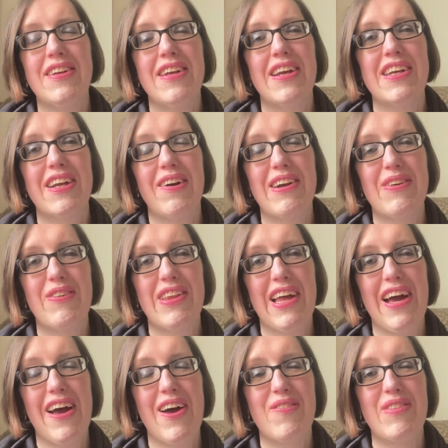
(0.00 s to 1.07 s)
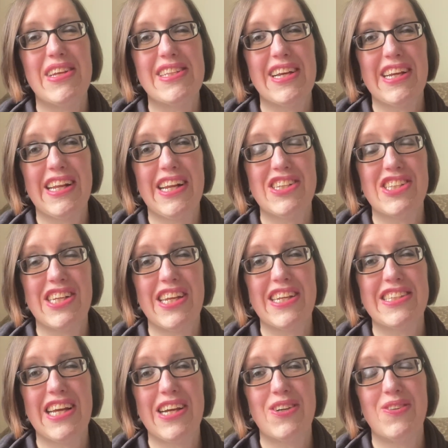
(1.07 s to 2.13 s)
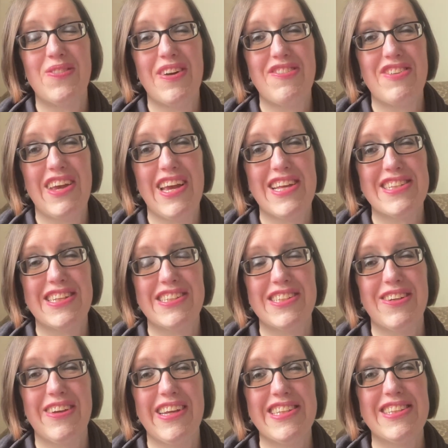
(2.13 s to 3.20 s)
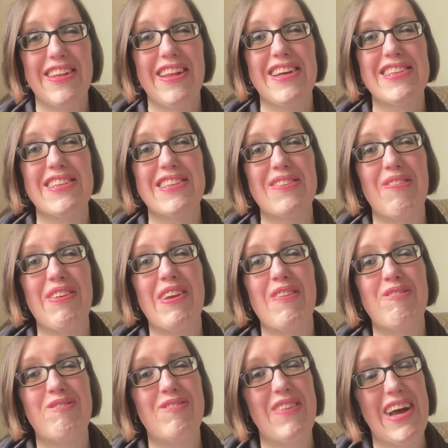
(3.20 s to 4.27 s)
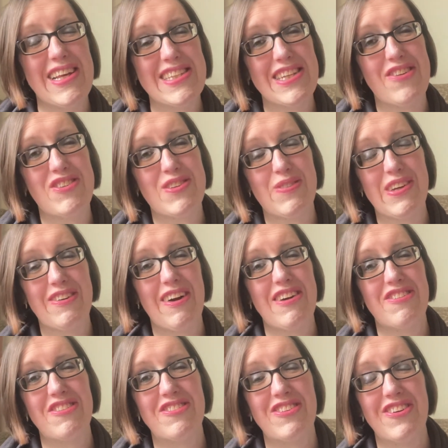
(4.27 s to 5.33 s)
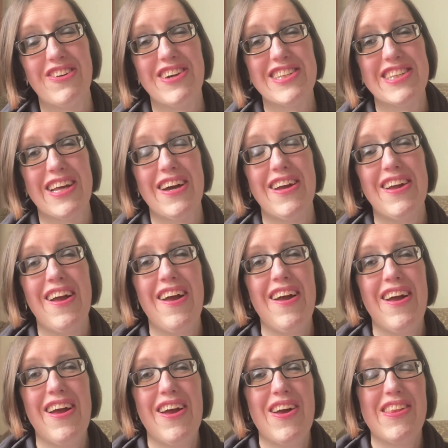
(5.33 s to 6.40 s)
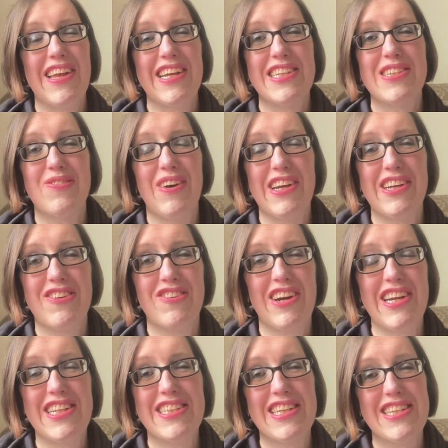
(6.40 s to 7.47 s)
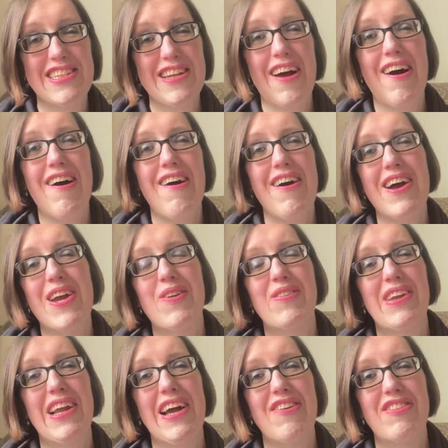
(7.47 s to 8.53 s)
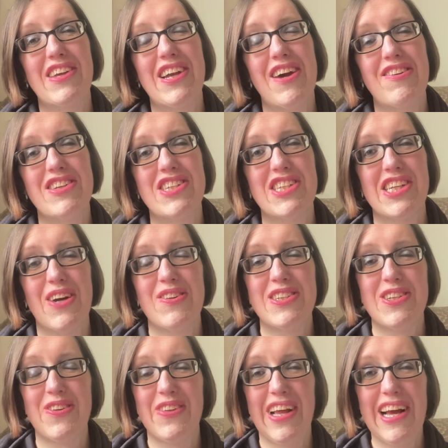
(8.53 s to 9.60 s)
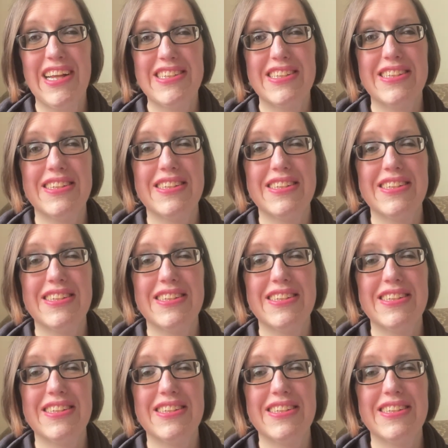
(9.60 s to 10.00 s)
And going with her means I can actually tackle my fears and do it. So that's something massive to be grateful for is that thanks to my great sister, I am going to have the courage to go and do that